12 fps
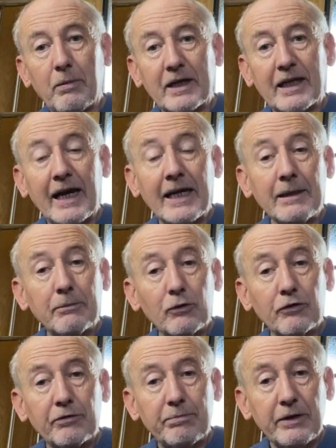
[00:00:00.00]
my
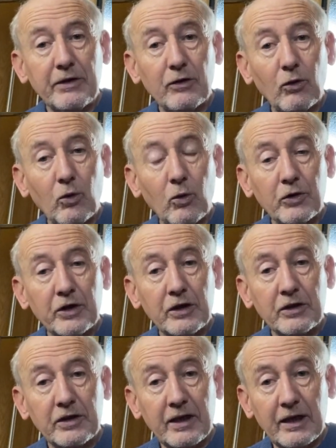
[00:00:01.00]
cables have been
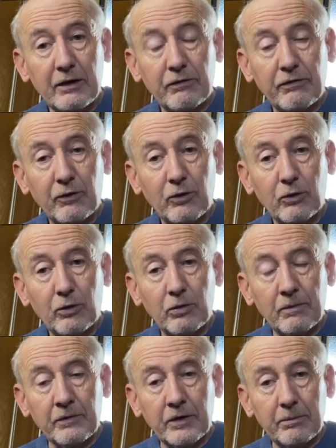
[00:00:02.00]
ordered now for
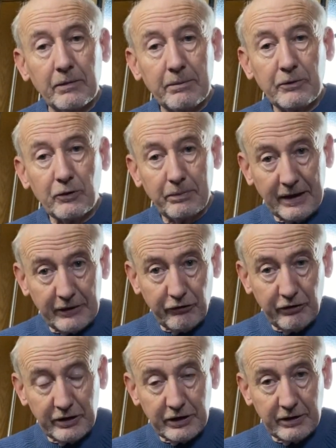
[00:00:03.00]
my new
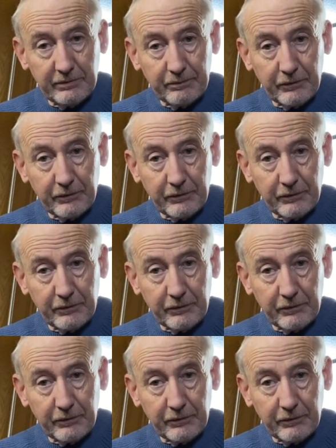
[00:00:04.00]
batteries,